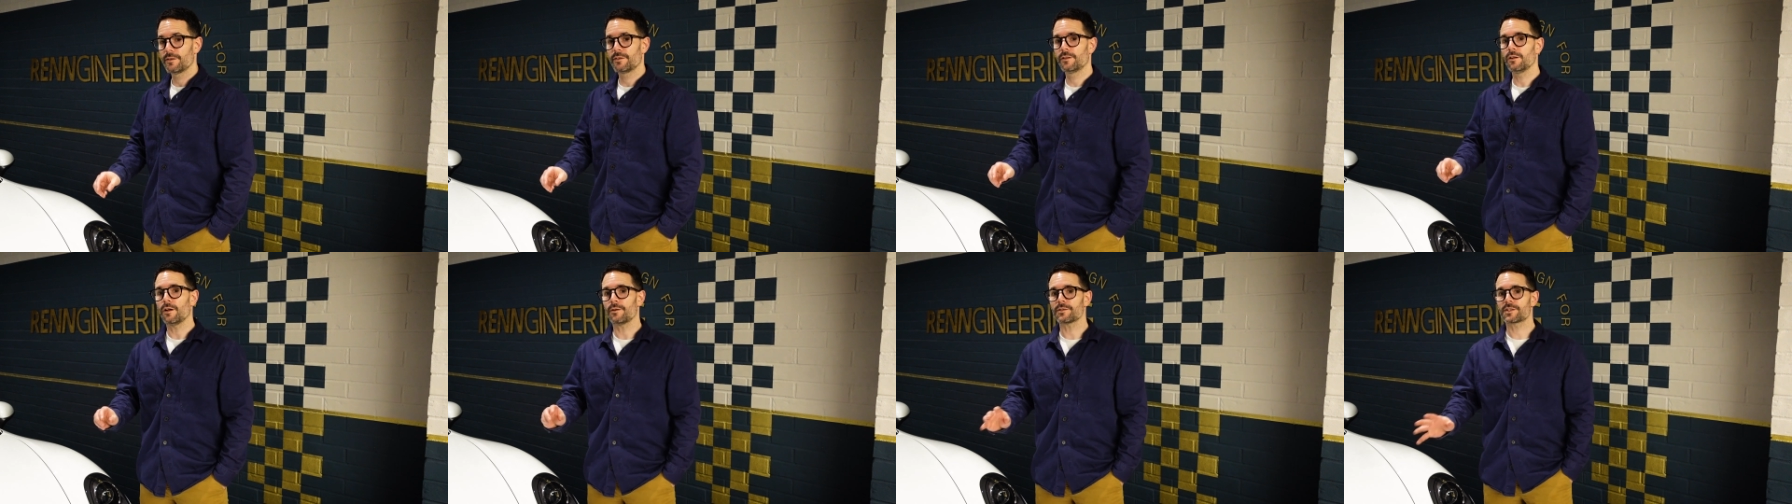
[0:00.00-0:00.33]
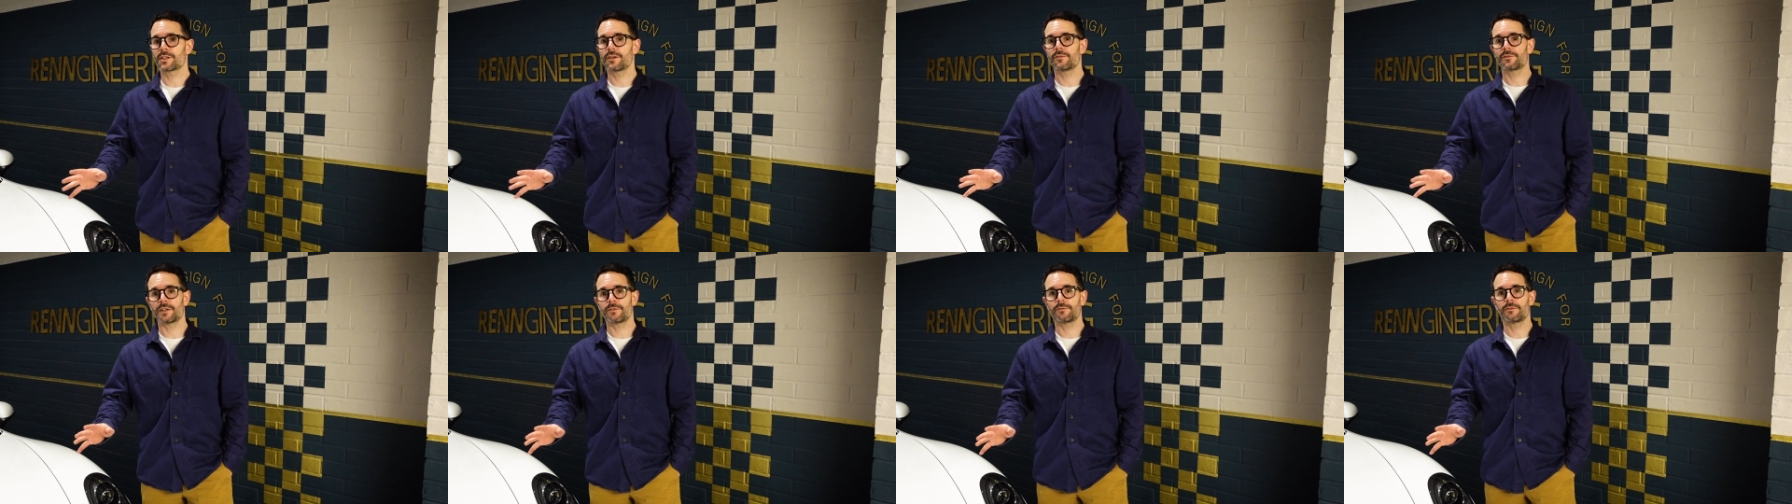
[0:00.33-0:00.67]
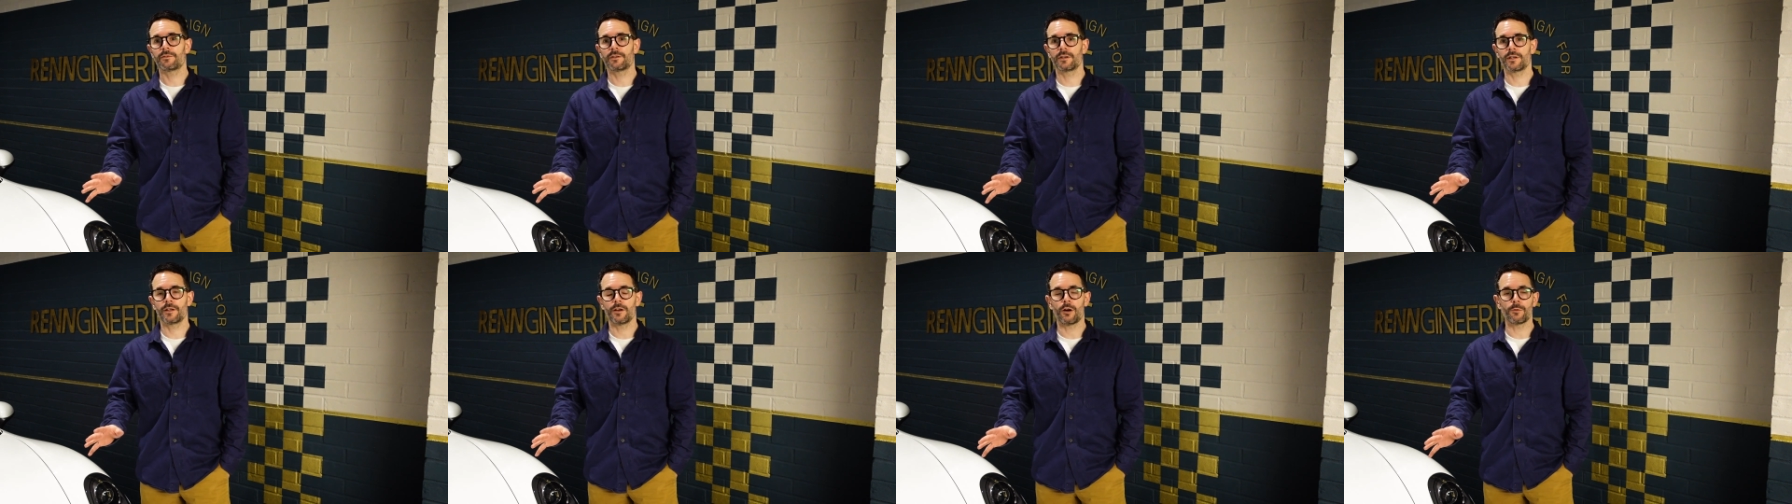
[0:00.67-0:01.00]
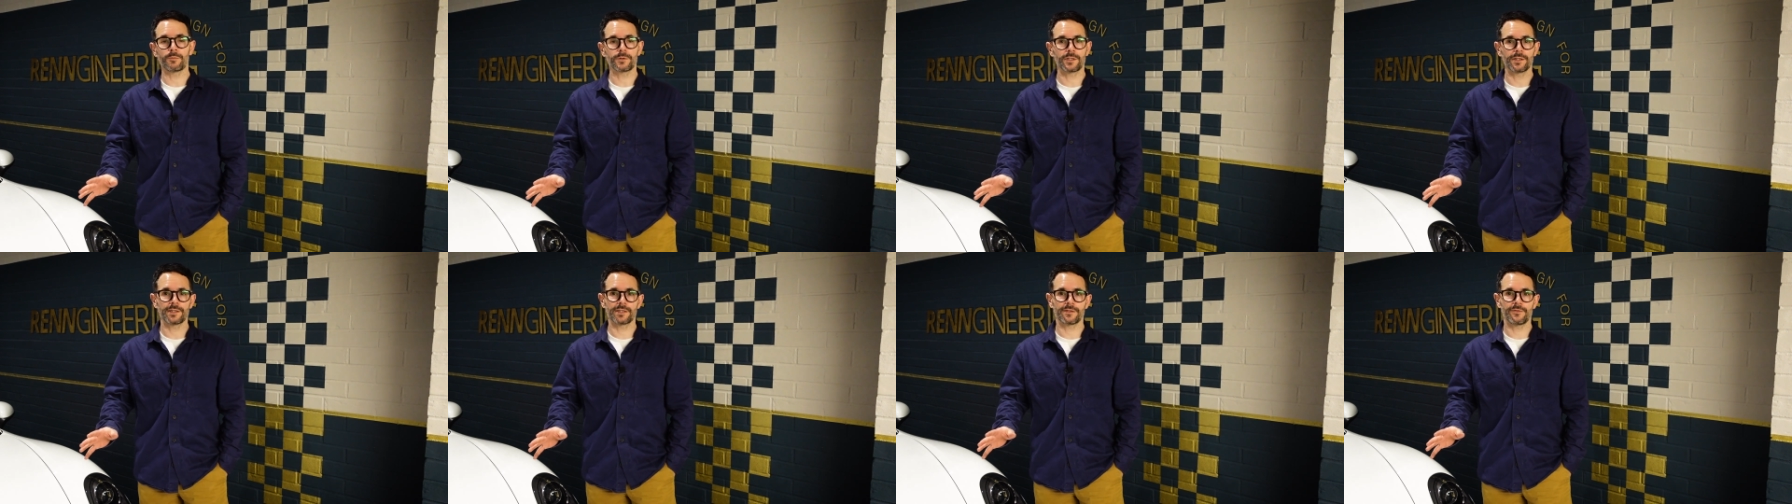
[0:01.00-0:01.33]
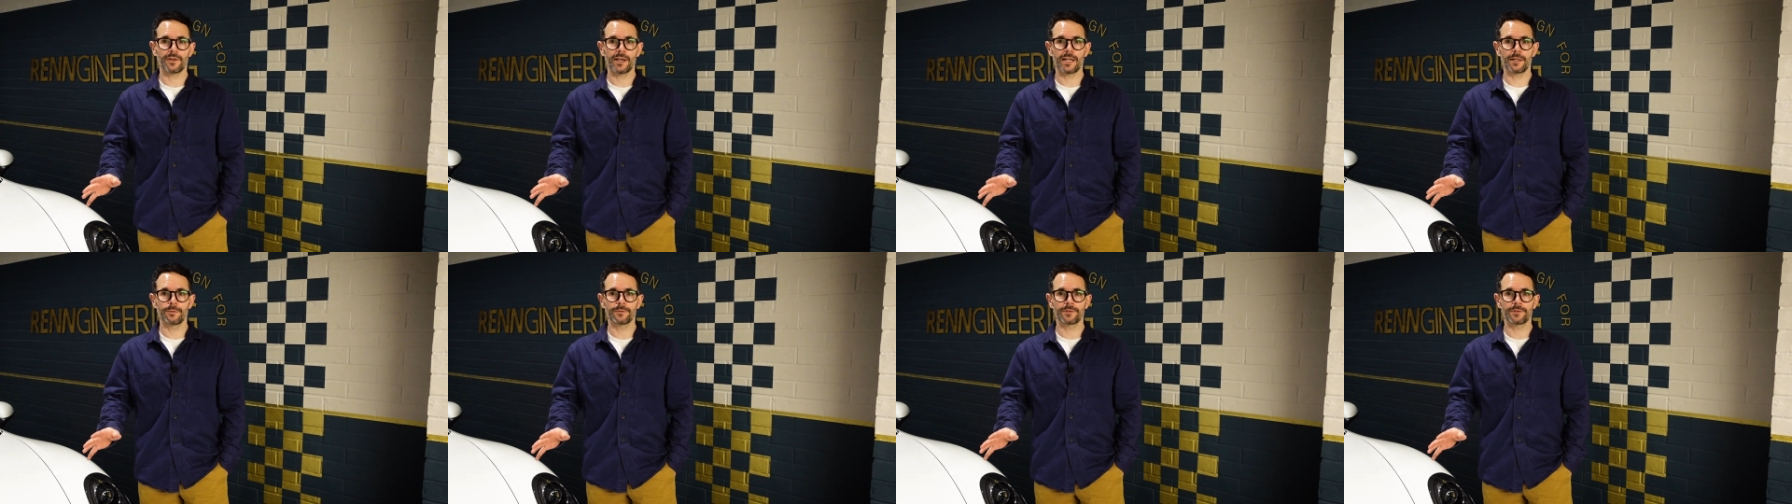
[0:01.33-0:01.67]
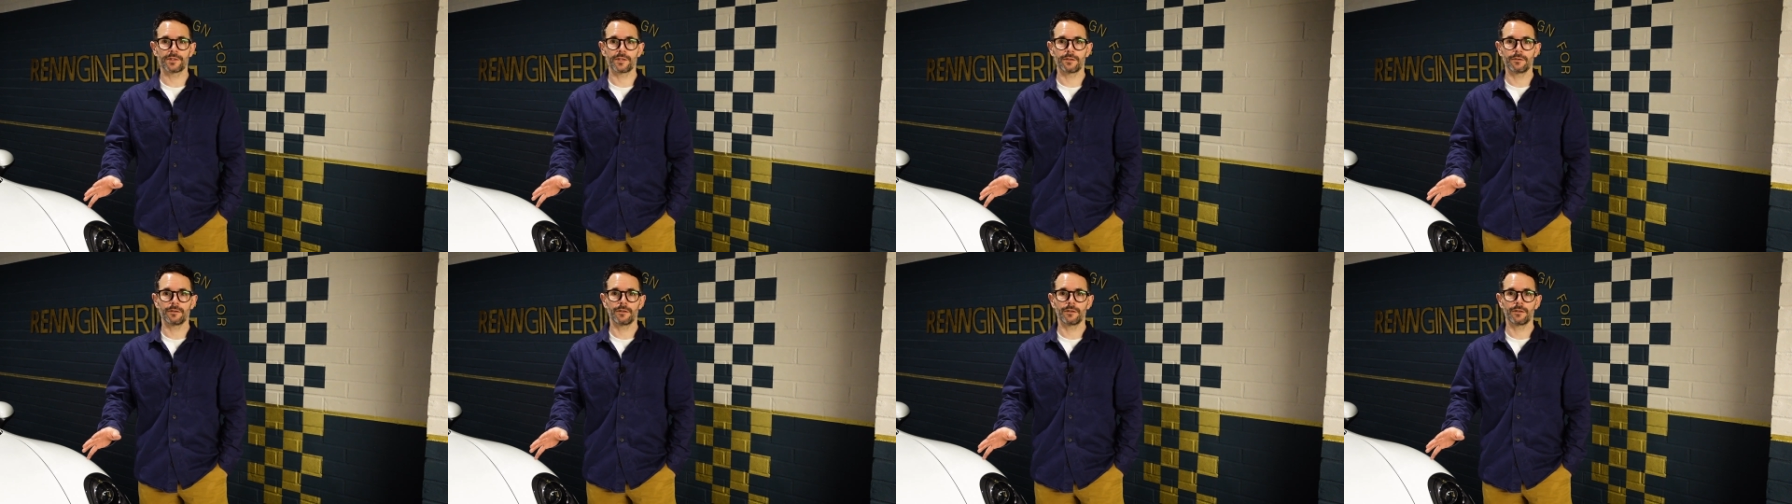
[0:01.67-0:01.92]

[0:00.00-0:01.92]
Lots of different options available to